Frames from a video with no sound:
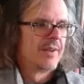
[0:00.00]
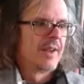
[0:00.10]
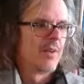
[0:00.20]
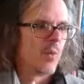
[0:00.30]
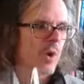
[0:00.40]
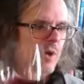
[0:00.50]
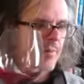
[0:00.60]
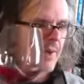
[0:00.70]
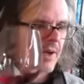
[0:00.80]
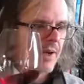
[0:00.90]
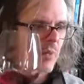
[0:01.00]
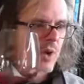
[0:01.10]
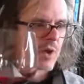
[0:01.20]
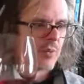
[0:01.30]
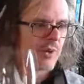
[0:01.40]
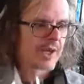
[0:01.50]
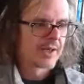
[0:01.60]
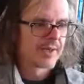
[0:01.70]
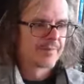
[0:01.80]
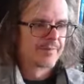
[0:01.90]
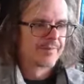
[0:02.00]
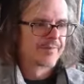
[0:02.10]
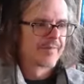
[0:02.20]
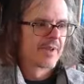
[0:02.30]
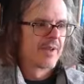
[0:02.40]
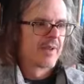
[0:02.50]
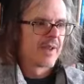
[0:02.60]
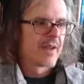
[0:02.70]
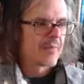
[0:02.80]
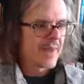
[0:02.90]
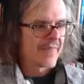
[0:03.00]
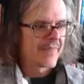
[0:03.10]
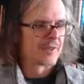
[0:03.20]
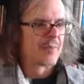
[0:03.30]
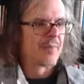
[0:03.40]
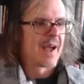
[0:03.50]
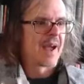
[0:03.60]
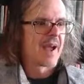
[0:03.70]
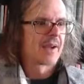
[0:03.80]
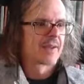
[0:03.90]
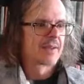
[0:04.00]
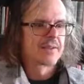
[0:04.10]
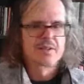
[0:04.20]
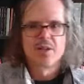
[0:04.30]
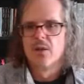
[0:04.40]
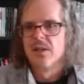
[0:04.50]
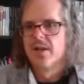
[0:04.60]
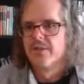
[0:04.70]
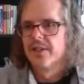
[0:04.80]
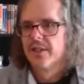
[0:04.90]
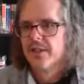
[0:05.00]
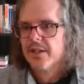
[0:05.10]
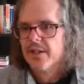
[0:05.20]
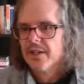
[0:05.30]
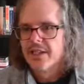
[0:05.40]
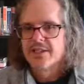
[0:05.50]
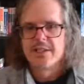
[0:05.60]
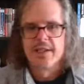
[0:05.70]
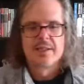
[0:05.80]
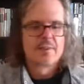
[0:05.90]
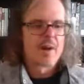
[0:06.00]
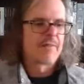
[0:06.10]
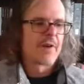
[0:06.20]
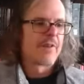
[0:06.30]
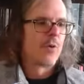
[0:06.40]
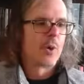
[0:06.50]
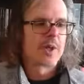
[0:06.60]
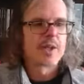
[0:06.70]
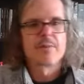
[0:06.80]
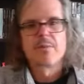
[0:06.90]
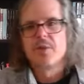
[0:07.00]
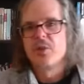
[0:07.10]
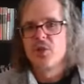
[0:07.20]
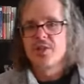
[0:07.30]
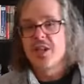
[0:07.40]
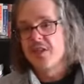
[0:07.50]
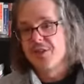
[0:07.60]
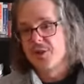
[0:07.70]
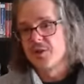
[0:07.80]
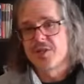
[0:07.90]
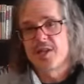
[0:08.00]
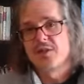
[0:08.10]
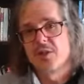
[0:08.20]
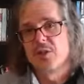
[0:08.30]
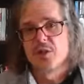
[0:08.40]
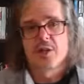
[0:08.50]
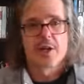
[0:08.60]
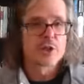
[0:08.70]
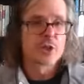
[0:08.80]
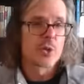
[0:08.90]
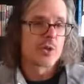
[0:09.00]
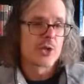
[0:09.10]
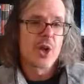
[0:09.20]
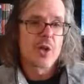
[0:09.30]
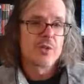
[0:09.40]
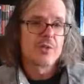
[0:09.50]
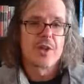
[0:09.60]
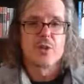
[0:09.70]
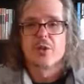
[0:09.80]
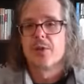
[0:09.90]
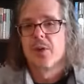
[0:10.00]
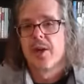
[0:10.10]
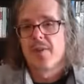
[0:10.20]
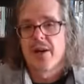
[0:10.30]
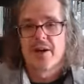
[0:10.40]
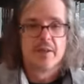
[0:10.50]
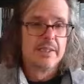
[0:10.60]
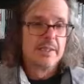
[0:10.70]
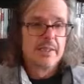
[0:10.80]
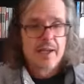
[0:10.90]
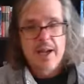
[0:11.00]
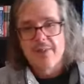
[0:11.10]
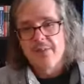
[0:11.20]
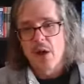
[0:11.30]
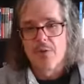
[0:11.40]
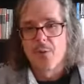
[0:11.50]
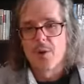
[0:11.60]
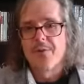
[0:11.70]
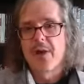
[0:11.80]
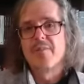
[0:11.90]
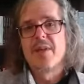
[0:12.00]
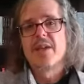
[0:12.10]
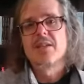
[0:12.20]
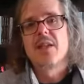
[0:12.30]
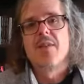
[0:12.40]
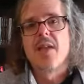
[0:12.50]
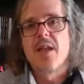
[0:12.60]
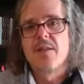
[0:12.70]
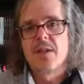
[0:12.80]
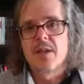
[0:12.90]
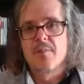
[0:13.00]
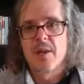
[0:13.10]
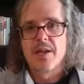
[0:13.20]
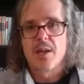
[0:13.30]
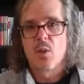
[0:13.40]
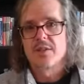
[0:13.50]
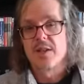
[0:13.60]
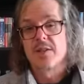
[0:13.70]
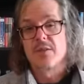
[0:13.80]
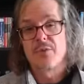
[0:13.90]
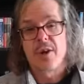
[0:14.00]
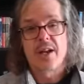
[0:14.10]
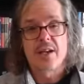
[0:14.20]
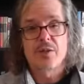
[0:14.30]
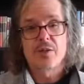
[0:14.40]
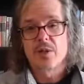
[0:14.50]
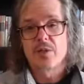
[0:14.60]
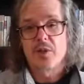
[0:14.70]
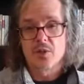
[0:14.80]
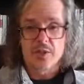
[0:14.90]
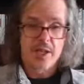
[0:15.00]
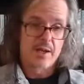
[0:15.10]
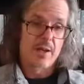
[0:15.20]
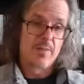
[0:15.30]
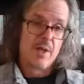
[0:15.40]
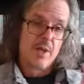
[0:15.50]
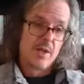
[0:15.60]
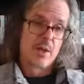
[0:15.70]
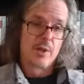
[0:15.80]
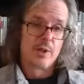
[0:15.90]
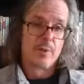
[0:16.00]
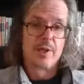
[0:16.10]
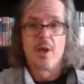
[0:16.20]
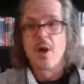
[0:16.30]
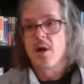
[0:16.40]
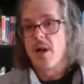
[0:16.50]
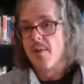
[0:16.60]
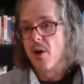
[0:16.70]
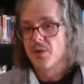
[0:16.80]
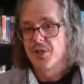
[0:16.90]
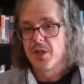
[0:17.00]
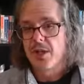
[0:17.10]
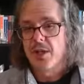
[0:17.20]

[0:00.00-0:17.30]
And welcome, uh, welcome Rick and Beth is back. So lovely. It's uh, it's about 5:40. Tuesdays and Thursdays are usually our short shows. They usually run about half hour, 45 minutes, and then the Monday, Wednesdays, and Friday shows usually ended up going a little bit long. I'm always on.